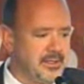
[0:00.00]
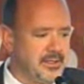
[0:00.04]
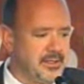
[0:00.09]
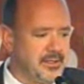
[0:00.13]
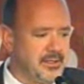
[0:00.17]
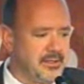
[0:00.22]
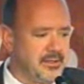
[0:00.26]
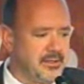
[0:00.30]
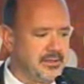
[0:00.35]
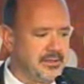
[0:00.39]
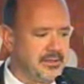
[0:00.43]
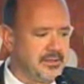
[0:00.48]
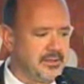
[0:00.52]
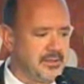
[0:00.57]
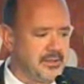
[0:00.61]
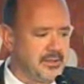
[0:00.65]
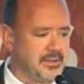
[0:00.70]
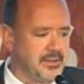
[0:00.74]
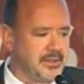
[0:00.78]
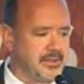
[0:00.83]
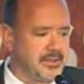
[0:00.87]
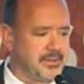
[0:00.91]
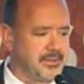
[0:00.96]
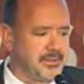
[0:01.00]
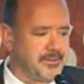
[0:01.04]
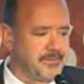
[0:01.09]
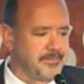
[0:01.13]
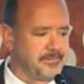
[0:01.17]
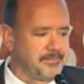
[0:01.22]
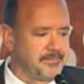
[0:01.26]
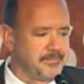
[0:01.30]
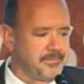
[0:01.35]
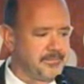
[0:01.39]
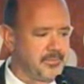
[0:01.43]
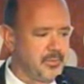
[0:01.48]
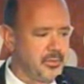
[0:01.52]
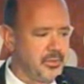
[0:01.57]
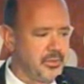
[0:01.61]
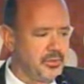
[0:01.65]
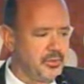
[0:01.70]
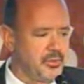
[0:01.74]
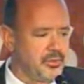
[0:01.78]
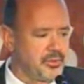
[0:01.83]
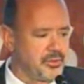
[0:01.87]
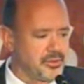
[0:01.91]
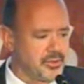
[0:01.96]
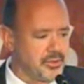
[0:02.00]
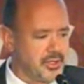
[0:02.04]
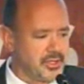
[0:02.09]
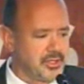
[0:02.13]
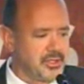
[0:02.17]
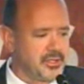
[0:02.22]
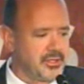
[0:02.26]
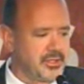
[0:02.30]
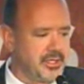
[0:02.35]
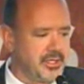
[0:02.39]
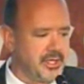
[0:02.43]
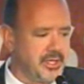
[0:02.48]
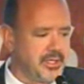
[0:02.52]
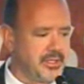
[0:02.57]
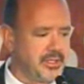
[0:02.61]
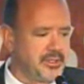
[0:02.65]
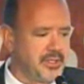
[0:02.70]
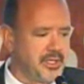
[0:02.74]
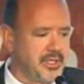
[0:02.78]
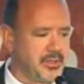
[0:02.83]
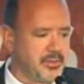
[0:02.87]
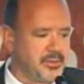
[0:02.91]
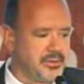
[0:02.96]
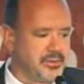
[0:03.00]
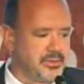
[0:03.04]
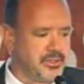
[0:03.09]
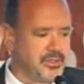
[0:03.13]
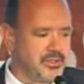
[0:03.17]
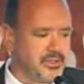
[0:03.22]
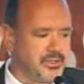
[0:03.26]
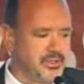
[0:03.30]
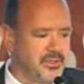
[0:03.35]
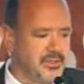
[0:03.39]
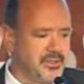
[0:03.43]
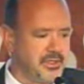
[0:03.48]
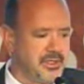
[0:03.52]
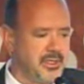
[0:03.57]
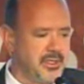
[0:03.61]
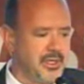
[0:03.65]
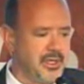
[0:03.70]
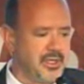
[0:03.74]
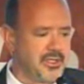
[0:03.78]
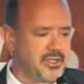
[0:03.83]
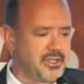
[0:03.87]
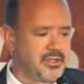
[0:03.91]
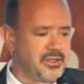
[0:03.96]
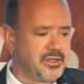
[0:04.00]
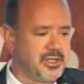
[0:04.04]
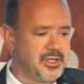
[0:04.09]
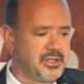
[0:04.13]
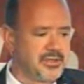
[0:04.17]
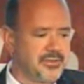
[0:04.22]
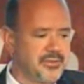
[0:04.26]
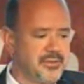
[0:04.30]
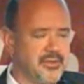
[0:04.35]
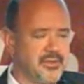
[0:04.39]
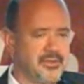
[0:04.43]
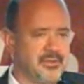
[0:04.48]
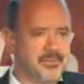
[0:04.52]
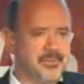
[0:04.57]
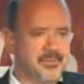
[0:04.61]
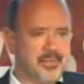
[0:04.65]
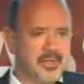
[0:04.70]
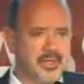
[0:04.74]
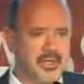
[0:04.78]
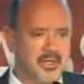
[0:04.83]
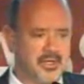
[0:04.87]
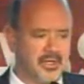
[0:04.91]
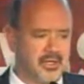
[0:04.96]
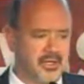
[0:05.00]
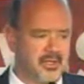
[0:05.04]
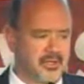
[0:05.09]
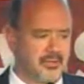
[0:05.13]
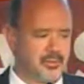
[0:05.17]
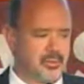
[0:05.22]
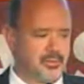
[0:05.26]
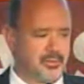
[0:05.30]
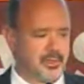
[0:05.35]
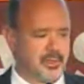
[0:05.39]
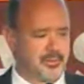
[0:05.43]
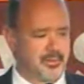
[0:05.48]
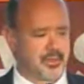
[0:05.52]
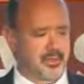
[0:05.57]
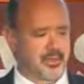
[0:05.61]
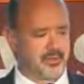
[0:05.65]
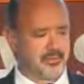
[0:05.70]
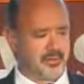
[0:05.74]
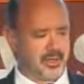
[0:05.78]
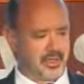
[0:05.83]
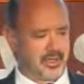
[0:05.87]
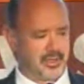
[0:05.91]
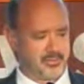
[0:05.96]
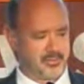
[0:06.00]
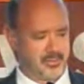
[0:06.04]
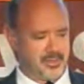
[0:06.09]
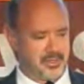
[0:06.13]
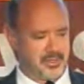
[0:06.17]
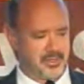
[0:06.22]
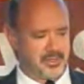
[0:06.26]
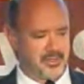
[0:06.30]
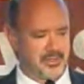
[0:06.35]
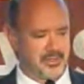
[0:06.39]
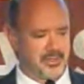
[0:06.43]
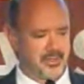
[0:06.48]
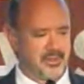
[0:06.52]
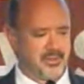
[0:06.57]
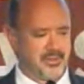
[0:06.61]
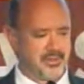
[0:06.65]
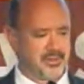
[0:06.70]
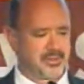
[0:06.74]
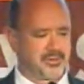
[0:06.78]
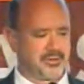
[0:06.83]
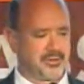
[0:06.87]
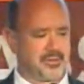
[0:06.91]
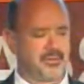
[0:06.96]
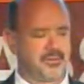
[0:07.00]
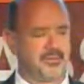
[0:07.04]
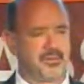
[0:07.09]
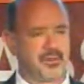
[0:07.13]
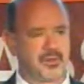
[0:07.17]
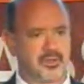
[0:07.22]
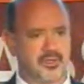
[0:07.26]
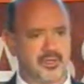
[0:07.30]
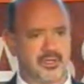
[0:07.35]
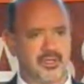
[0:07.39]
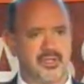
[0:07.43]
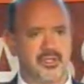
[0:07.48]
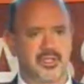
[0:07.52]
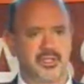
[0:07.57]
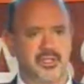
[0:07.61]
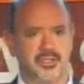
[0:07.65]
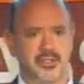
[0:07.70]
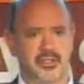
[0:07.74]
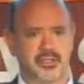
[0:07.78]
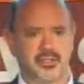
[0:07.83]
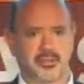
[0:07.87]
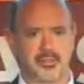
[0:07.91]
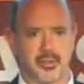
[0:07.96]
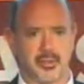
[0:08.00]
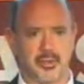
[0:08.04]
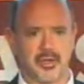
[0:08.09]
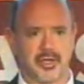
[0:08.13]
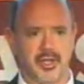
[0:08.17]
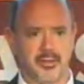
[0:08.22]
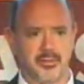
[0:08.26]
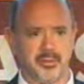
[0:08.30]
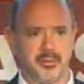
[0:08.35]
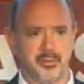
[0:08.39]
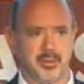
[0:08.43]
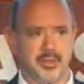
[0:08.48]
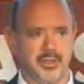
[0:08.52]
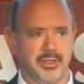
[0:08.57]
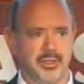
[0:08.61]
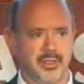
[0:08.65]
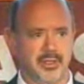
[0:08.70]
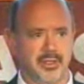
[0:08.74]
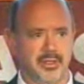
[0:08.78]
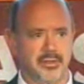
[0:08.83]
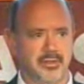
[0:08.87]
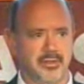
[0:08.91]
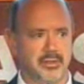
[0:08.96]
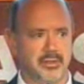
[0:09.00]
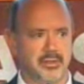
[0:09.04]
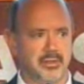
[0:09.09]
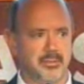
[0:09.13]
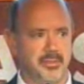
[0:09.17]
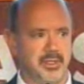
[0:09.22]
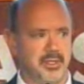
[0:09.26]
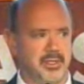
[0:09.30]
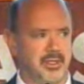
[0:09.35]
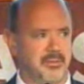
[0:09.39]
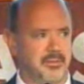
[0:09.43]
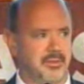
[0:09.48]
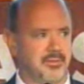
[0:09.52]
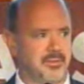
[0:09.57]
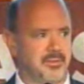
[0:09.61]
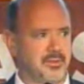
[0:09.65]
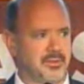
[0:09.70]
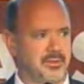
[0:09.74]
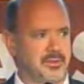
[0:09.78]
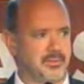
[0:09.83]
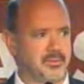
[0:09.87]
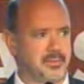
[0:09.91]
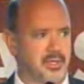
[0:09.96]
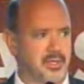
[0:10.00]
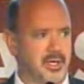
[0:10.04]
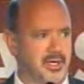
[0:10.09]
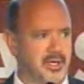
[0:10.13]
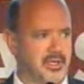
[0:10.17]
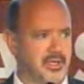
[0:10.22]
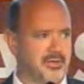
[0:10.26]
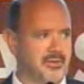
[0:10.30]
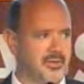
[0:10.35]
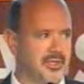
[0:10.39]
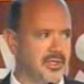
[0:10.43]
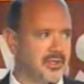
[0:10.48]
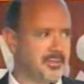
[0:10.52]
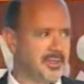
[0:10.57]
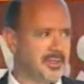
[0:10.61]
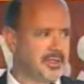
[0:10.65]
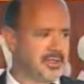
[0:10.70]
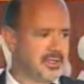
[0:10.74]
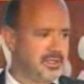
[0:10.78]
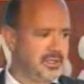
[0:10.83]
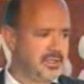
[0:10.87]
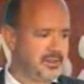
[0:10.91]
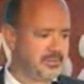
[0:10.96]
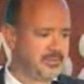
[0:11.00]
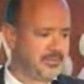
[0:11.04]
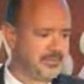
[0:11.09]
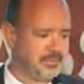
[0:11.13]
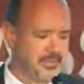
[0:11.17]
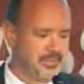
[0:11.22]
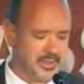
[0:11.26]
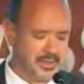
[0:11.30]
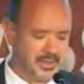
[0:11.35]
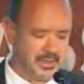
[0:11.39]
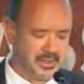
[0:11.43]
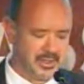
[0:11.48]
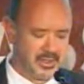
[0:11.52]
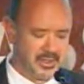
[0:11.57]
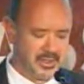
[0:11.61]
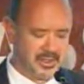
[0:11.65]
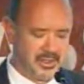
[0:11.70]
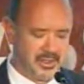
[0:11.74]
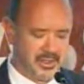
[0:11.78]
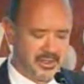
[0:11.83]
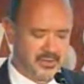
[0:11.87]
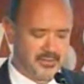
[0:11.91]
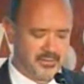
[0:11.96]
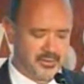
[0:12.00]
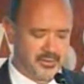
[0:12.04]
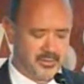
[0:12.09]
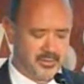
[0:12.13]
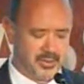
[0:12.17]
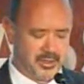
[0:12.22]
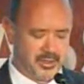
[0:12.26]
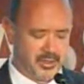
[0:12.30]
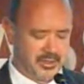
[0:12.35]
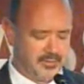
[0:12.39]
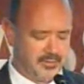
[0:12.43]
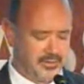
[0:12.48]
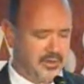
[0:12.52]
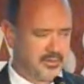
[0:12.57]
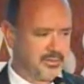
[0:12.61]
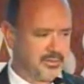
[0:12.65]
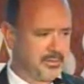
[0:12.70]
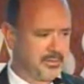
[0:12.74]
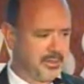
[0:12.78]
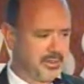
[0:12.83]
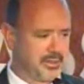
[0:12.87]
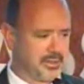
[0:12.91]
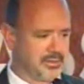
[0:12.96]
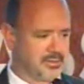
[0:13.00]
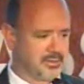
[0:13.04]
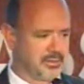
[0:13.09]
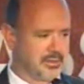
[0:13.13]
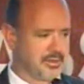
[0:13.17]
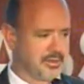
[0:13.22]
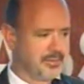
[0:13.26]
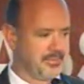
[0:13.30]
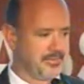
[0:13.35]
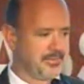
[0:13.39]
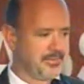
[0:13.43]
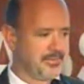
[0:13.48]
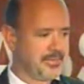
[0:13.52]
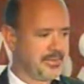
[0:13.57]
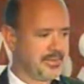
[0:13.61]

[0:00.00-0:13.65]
And through structured knowledge acquisition and knowledge transfer, we'll be able to develop this full engineering support capability to become a full product development team and a full part of Arbor Meritor.